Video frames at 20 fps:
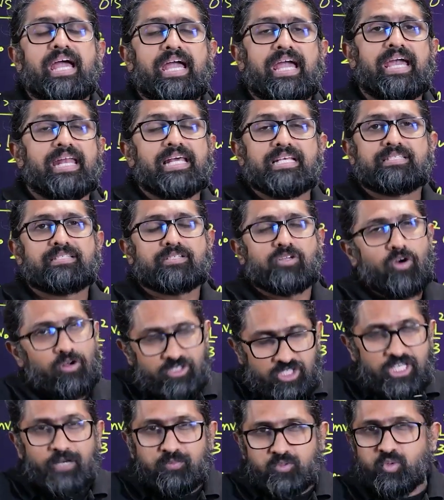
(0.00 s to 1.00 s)
It is
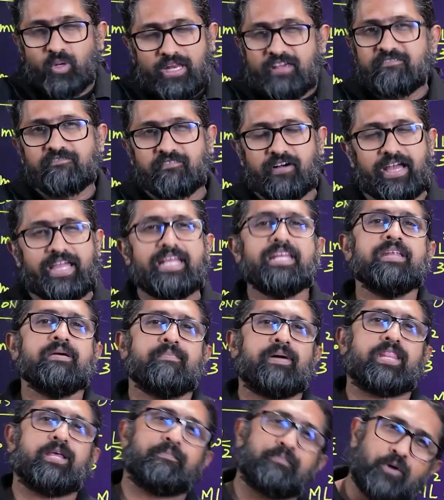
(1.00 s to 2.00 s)
conceptually fine,
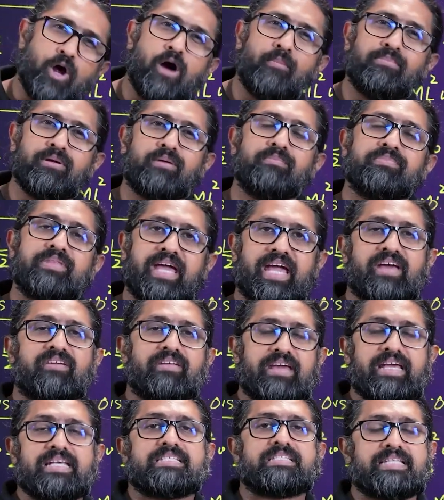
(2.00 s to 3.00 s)
but the problem there
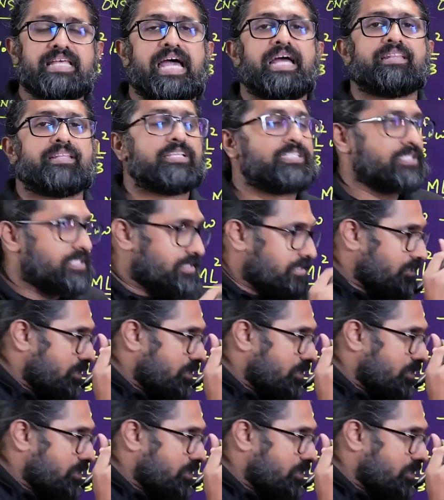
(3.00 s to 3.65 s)
is that the